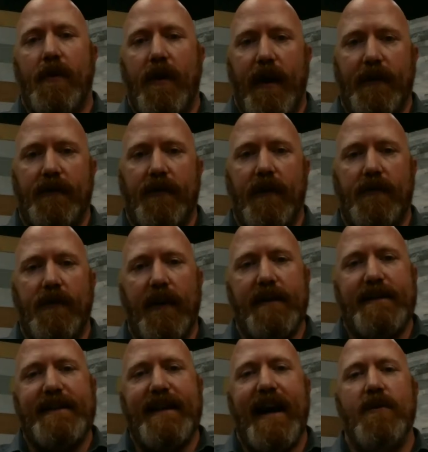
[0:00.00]
process,
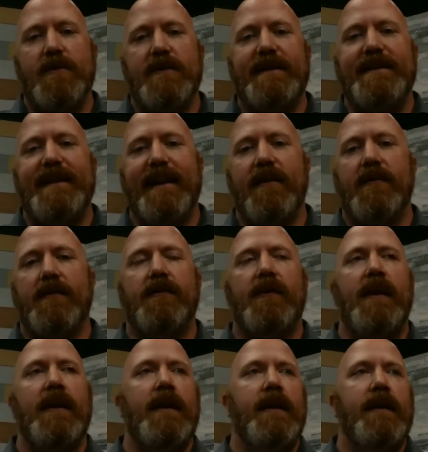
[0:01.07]
a sound
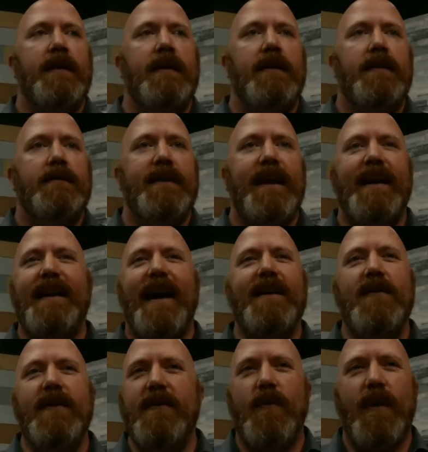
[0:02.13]
sales, I don't
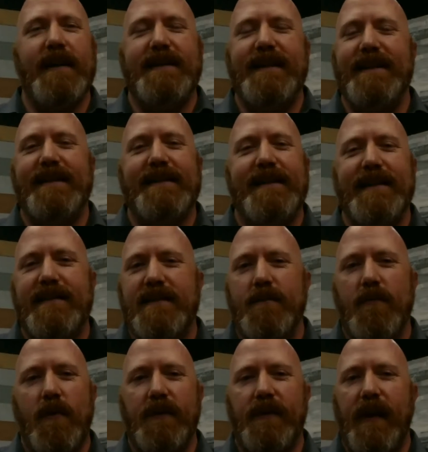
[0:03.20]
even want to say
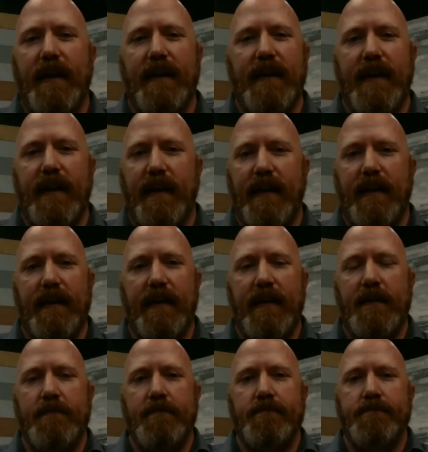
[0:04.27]
system or technique.
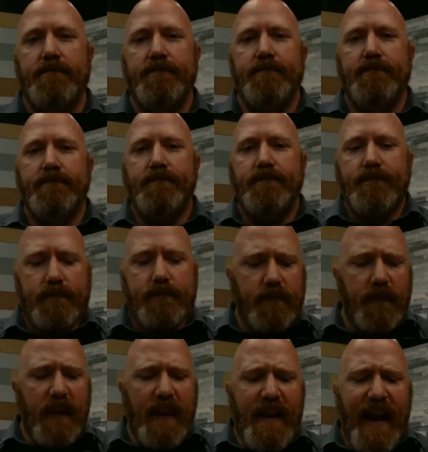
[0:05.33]

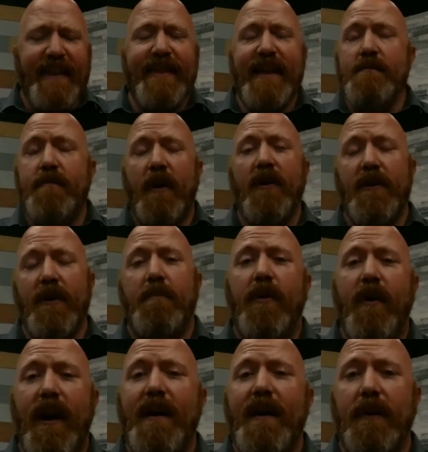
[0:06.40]
I think part of the
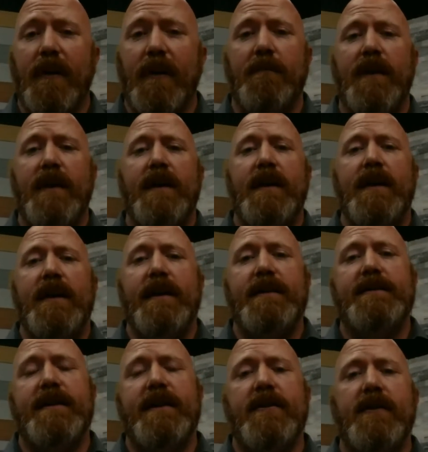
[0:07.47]
problem is
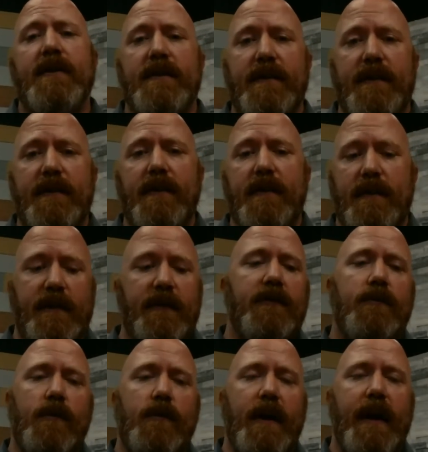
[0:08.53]
this is
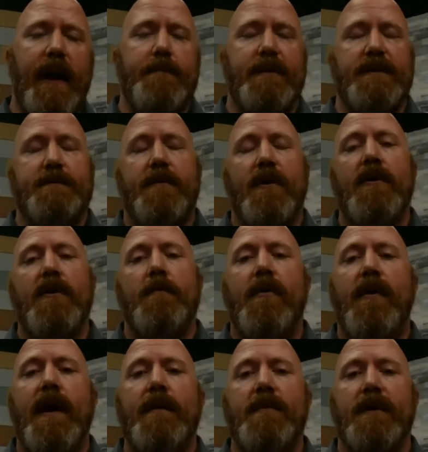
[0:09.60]
what happens. Part of the
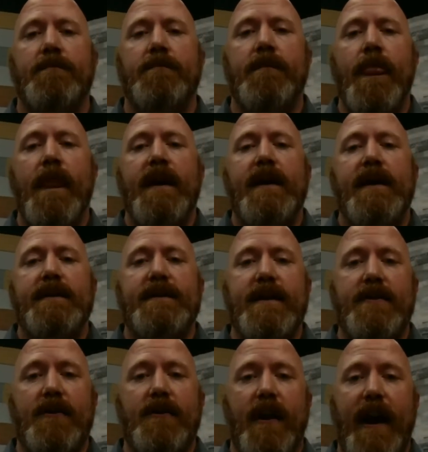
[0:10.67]
problem is
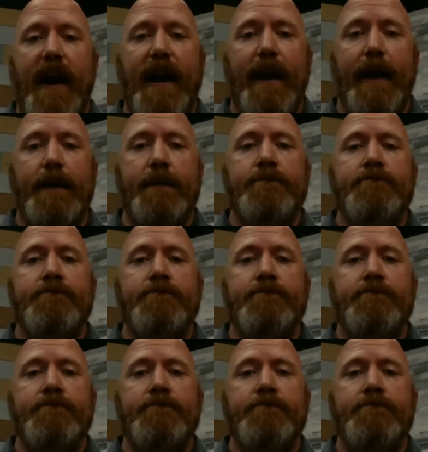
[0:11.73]
either A,